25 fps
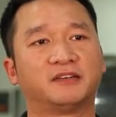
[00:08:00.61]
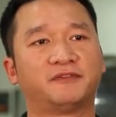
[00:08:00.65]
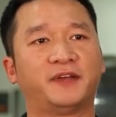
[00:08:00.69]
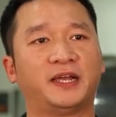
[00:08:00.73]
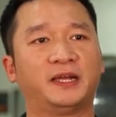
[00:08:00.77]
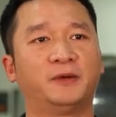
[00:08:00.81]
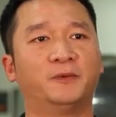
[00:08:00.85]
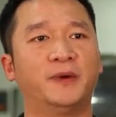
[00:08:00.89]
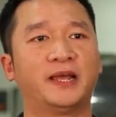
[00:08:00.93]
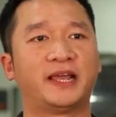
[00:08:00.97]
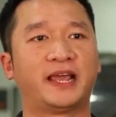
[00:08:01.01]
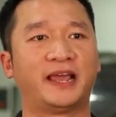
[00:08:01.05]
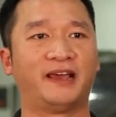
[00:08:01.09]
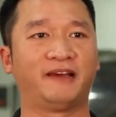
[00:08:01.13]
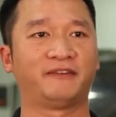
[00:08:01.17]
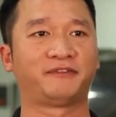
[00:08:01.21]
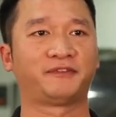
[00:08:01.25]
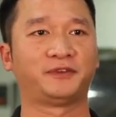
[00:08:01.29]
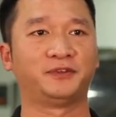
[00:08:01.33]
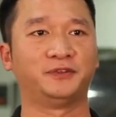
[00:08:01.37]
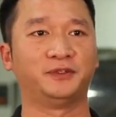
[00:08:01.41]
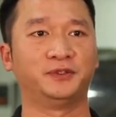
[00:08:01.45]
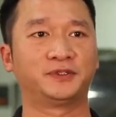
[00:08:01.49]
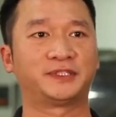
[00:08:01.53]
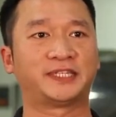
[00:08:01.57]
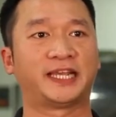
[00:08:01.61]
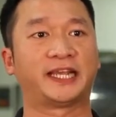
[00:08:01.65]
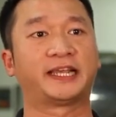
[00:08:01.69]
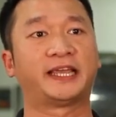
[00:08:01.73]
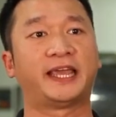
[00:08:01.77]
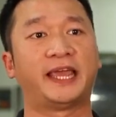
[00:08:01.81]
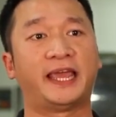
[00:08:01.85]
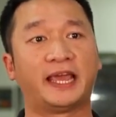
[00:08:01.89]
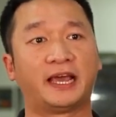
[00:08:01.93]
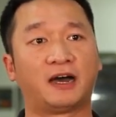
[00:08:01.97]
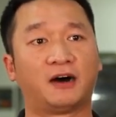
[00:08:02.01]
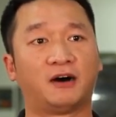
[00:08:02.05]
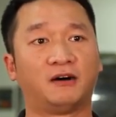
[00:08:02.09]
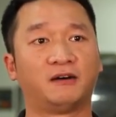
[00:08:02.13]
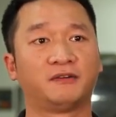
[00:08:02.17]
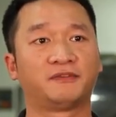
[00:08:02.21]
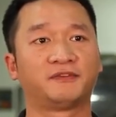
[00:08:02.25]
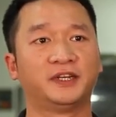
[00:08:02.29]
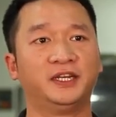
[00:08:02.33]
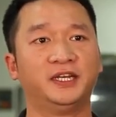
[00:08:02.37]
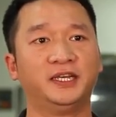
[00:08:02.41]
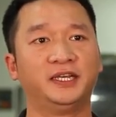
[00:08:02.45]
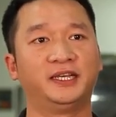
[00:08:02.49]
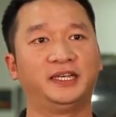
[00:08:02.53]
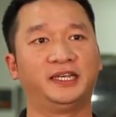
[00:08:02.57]
thing we have to take care of
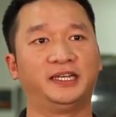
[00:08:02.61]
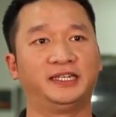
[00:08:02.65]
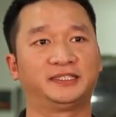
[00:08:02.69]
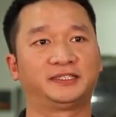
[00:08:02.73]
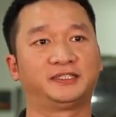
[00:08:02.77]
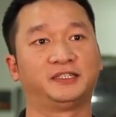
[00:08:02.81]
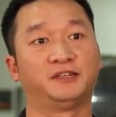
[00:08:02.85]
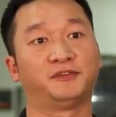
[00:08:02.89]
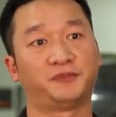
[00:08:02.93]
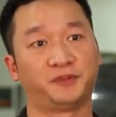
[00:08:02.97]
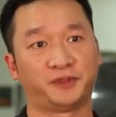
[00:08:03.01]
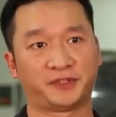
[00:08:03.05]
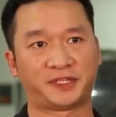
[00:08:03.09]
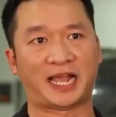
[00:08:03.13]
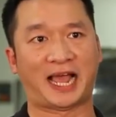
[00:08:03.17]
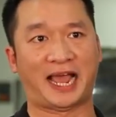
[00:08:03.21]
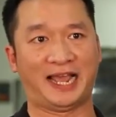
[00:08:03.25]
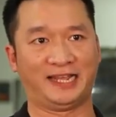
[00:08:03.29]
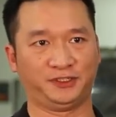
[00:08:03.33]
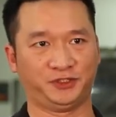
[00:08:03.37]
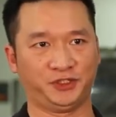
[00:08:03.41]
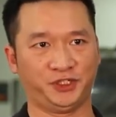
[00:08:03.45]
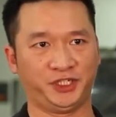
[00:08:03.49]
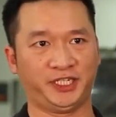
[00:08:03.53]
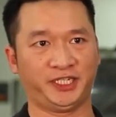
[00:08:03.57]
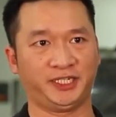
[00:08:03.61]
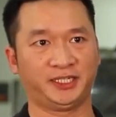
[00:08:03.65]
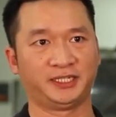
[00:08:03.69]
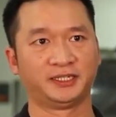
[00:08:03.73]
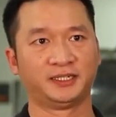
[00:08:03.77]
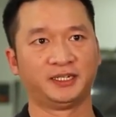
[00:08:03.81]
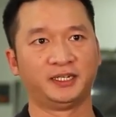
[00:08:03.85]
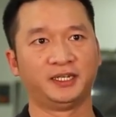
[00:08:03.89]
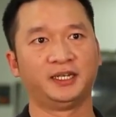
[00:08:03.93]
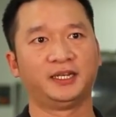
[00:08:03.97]
is the food hygiene